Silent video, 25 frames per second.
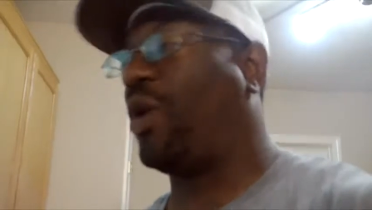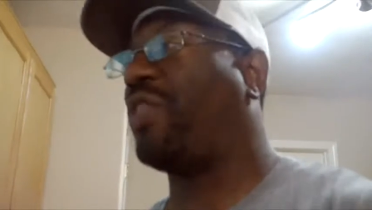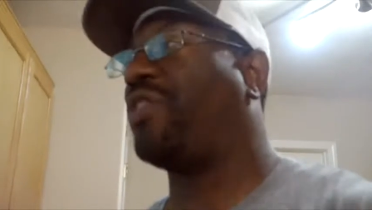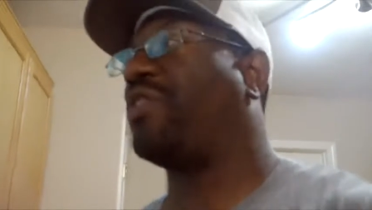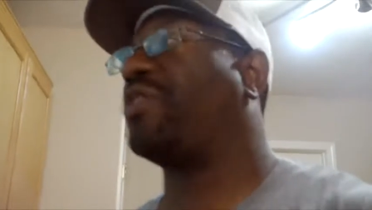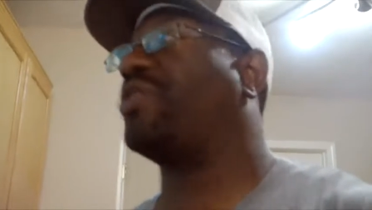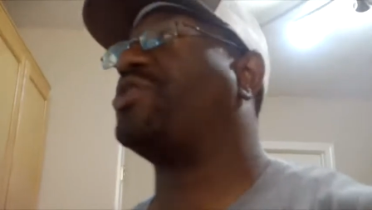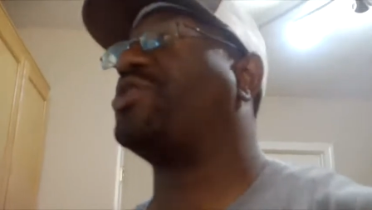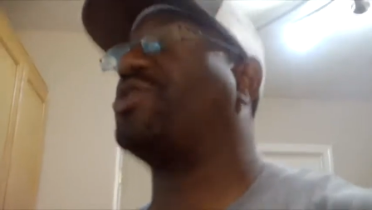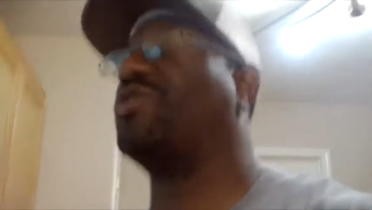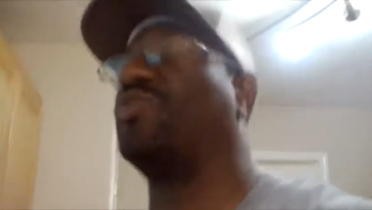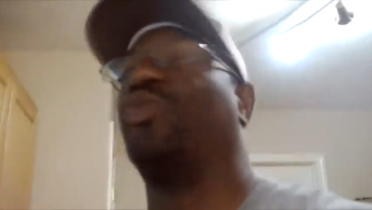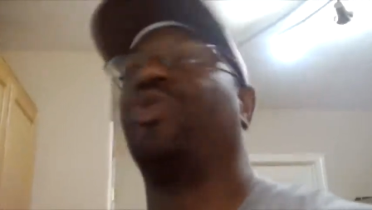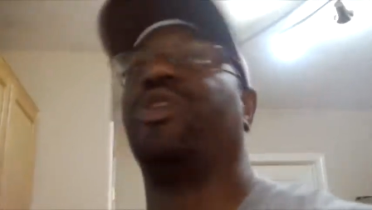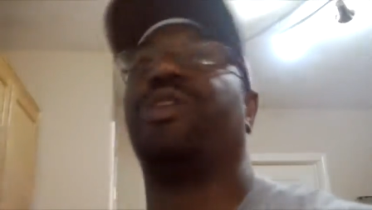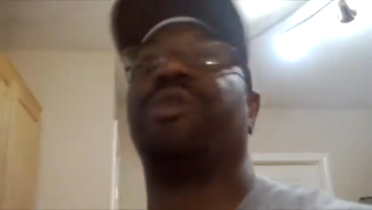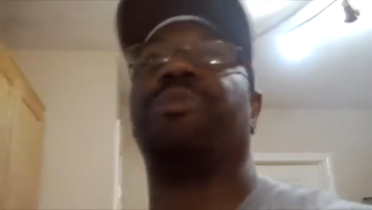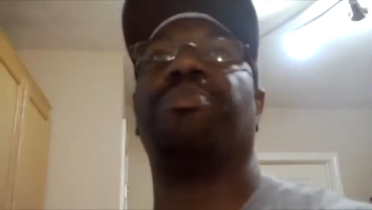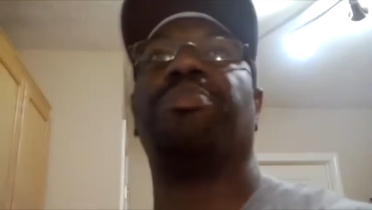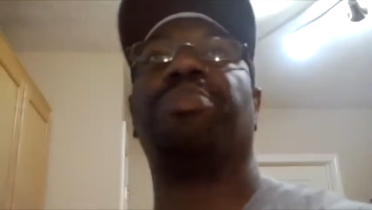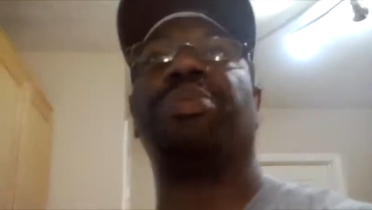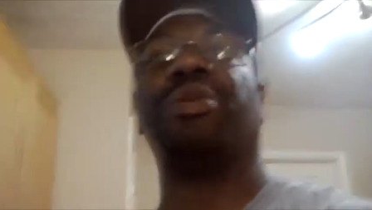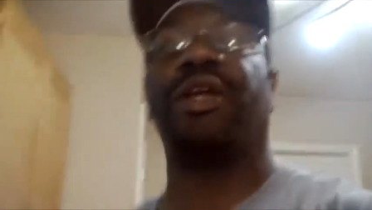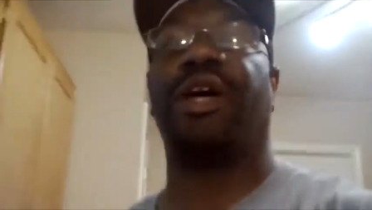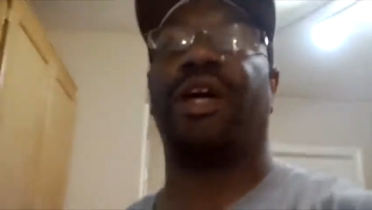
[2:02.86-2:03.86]
just wouldn't
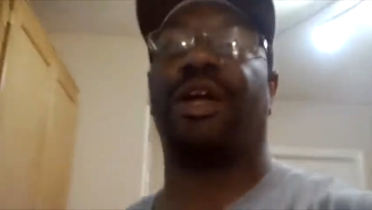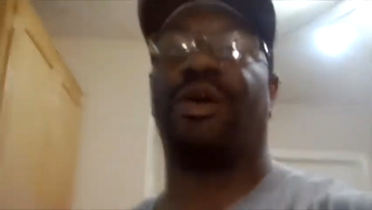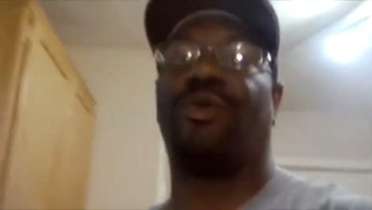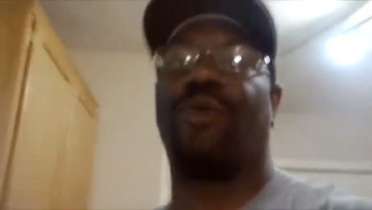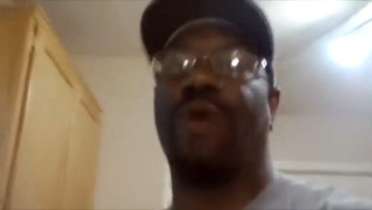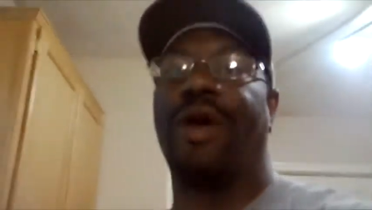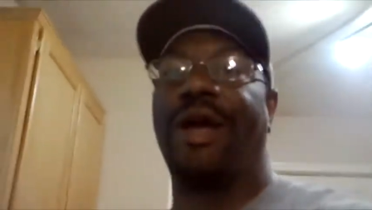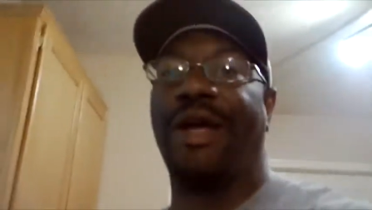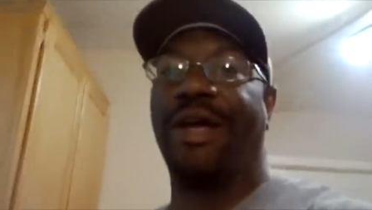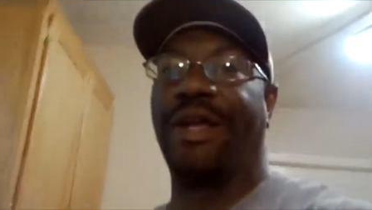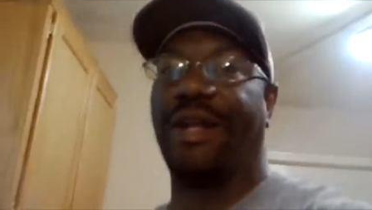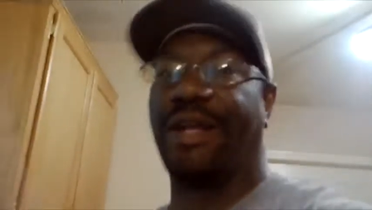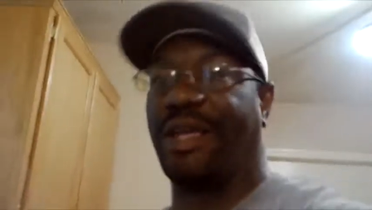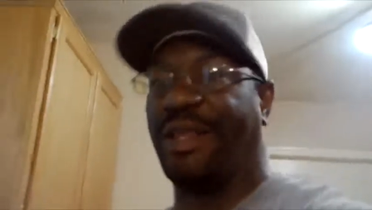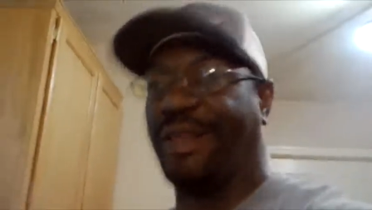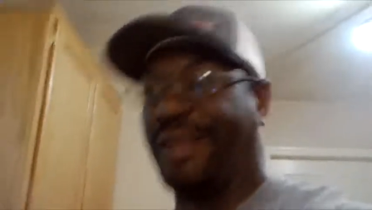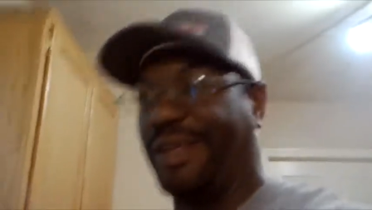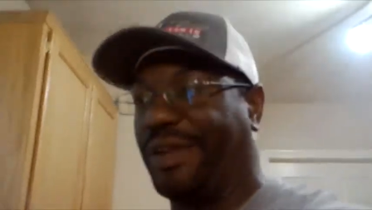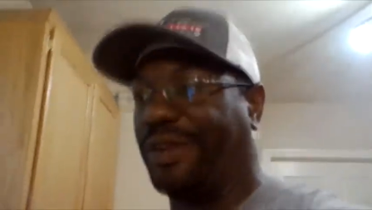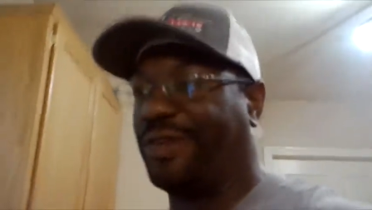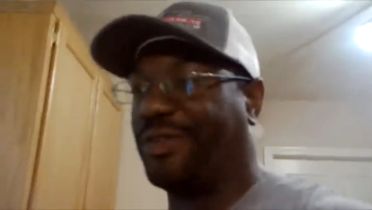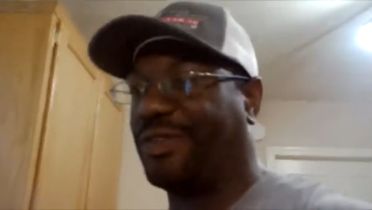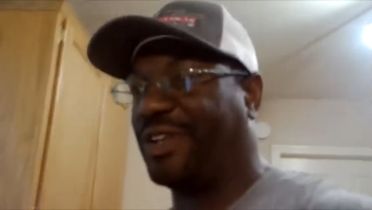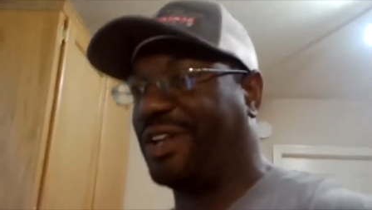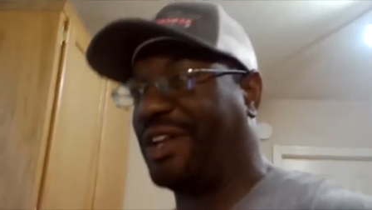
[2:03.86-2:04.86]
play right and then
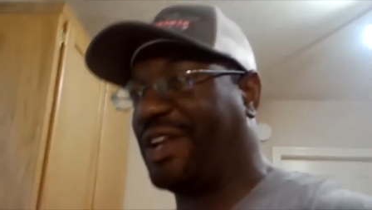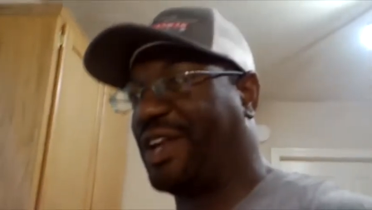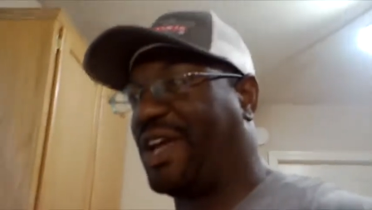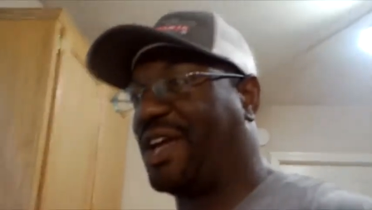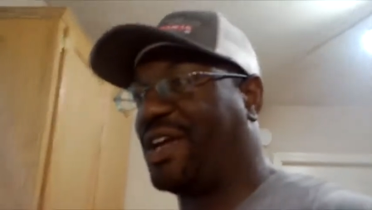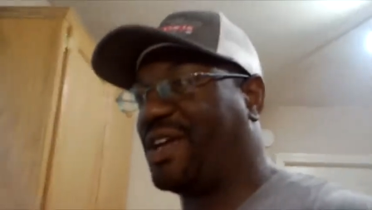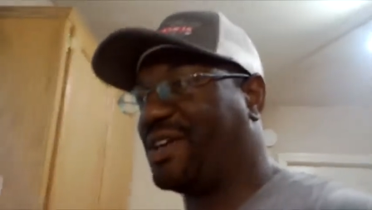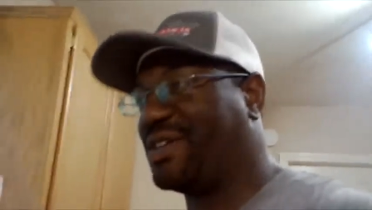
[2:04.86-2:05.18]
on the days